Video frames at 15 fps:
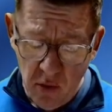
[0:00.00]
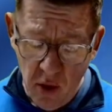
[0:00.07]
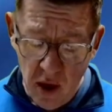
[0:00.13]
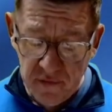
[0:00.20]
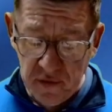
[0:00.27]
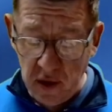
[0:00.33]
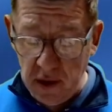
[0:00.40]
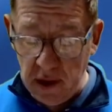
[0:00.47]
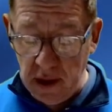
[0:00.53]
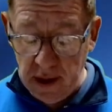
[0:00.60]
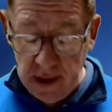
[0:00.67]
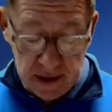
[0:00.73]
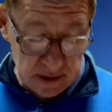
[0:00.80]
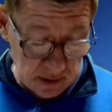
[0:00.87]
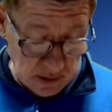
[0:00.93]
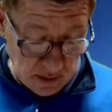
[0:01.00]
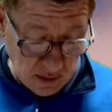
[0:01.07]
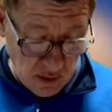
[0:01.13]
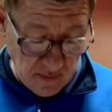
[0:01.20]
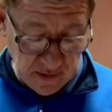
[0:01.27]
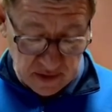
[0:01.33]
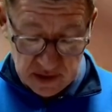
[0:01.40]
I've done here is,
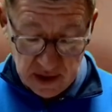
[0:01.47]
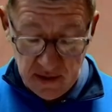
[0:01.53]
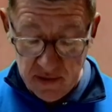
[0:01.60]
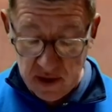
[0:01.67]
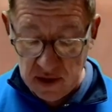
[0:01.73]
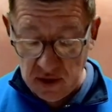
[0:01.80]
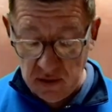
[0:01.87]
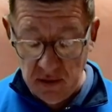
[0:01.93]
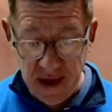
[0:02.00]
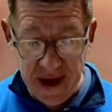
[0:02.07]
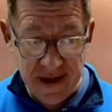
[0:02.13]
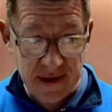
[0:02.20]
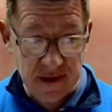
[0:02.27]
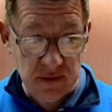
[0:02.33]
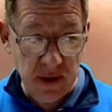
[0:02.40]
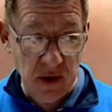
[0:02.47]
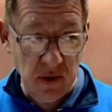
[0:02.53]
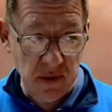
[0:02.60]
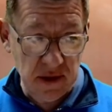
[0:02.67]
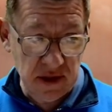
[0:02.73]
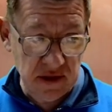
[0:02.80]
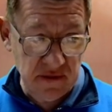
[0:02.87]
obviously I've got some lead as well.
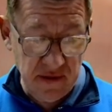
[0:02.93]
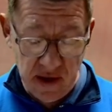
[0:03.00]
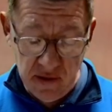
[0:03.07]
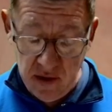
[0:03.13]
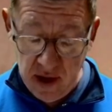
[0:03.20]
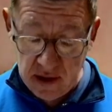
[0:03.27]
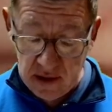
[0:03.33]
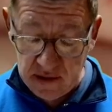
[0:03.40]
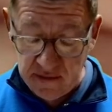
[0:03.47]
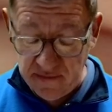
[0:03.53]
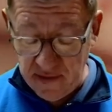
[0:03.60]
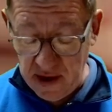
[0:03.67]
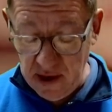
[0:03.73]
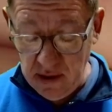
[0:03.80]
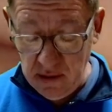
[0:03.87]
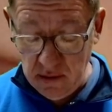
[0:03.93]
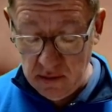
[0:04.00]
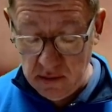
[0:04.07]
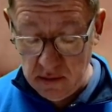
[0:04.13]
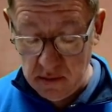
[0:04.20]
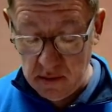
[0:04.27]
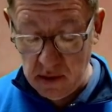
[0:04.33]
This is Veniards fine
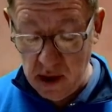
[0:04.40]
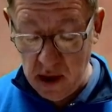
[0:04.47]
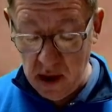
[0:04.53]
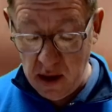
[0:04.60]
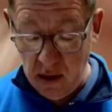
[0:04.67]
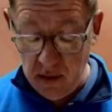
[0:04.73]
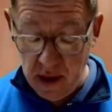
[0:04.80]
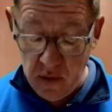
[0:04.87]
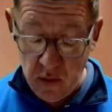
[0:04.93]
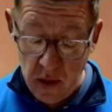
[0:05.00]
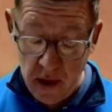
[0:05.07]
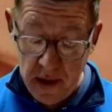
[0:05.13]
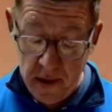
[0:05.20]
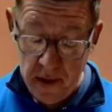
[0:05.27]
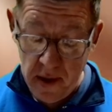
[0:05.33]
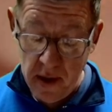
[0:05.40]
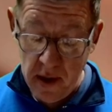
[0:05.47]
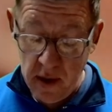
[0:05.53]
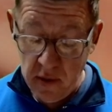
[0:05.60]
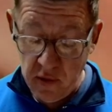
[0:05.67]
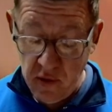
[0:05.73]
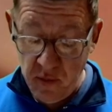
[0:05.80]
lead wire.
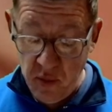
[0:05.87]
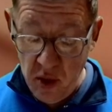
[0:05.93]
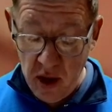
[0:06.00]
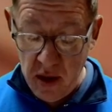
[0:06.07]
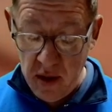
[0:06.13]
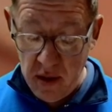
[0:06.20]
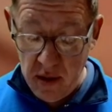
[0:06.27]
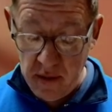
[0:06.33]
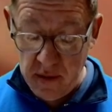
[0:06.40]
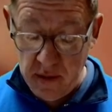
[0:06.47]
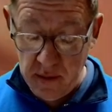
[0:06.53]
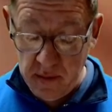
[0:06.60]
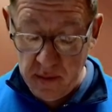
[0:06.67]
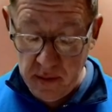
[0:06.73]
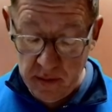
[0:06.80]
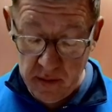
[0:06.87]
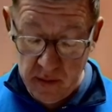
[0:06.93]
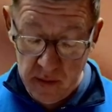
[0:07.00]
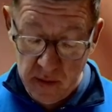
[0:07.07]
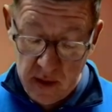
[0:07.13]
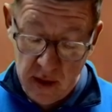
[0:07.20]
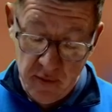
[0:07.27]
So I put
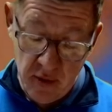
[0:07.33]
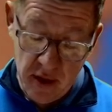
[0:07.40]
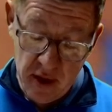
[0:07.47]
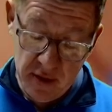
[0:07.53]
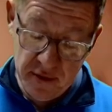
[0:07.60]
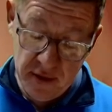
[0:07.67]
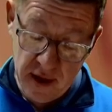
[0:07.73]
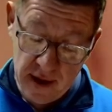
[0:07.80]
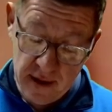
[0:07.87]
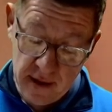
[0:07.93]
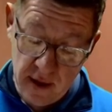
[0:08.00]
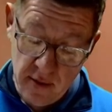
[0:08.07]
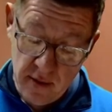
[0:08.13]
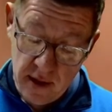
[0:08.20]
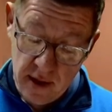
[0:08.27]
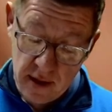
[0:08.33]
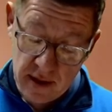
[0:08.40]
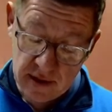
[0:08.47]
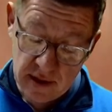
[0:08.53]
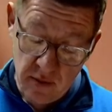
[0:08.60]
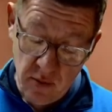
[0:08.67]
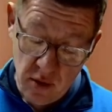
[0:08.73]
a run of thread down there because
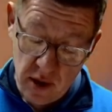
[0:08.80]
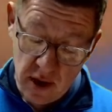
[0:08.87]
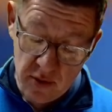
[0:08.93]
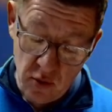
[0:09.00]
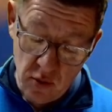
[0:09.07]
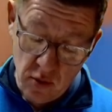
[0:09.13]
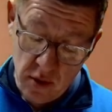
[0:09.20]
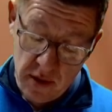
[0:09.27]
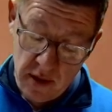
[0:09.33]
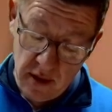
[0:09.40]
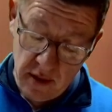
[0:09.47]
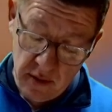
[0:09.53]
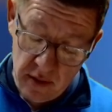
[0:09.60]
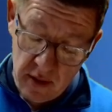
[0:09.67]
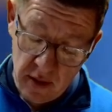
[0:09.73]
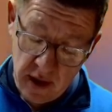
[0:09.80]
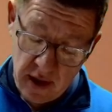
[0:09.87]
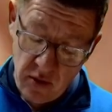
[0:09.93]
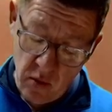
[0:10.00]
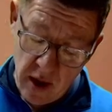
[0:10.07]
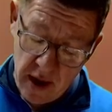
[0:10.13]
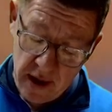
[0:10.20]
I don't want the lead
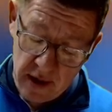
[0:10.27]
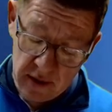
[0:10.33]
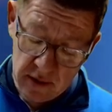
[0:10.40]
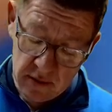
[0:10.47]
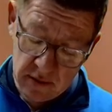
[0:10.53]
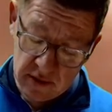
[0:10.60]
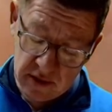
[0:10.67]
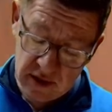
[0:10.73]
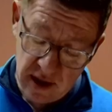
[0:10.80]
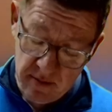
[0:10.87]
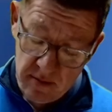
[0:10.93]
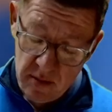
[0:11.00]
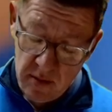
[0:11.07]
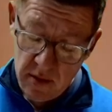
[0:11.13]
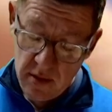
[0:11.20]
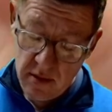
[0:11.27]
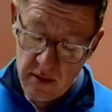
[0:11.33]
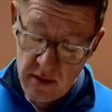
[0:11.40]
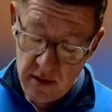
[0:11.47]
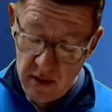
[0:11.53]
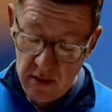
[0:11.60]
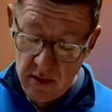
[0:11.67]
wire slipping,
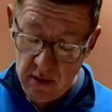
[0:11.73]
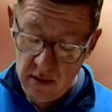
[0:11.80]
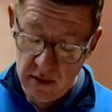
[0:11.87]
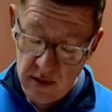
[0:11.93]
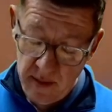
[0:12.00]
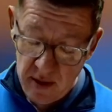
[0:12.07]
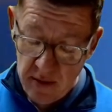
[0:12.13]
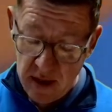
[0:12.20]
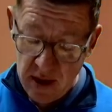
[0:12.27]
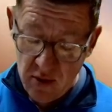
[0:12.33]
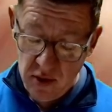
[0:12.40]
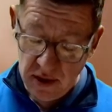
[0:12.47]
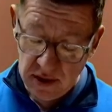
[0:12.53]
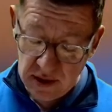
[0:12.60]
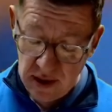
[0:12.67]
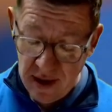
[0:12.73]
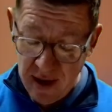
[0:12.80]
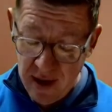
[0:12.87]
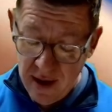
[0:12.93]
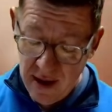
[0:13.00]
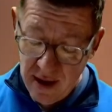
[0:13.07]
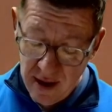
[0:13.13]
and to be quite honest,
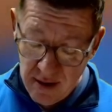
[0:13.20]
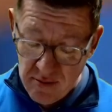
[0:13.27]
I'm